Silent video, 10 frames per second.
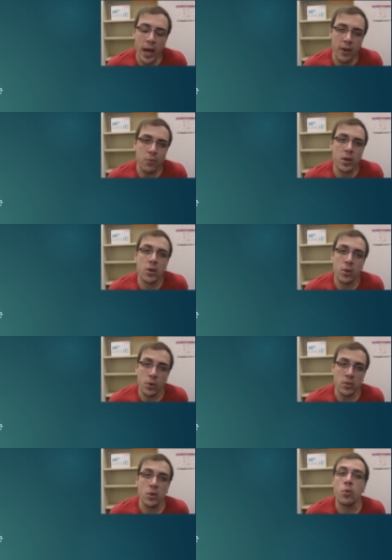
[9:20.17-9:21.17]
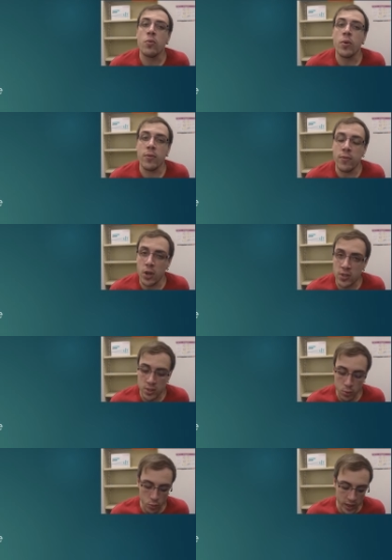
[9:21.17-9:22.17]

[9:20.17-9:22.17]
have what are called reversible